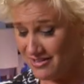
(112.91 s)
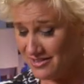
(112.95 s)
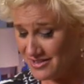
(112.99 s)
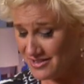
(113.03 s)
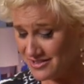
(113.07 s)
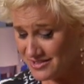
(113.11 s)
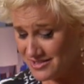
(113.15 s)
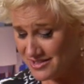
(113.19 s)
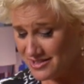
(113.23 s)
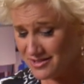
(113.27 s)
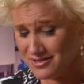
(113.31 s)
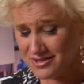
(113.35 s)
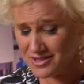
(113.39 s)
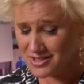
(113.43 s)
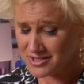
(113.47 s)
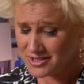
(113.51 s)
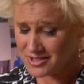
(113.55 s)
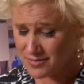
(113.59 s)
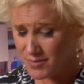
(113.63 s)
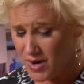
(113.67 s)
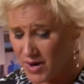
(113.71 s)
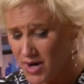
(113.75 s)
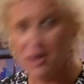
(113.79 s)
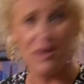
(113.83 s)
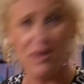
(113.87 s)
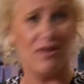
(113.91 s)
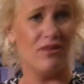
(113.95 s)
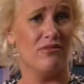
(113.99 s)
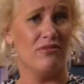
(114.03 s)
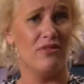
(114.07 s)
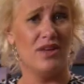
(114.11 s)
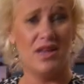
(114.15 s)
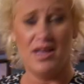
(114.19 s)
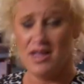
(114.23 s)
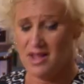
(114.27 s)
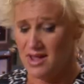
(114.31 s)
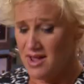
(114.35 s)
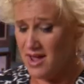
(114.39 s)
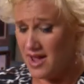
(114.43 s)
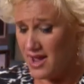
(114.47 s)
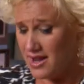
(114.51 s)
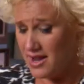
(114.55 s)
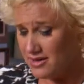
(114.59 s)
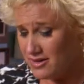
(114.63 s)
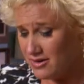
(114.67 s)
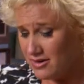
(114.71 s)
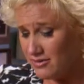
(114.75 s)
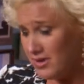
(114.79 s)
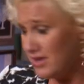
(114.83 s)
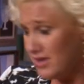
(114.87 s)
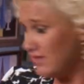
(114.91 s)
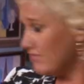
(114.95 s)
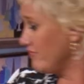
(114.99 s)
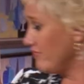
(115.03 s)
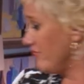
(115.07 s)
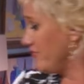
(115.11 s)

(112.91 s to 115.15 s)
and they're still good tomorrow. And you know what?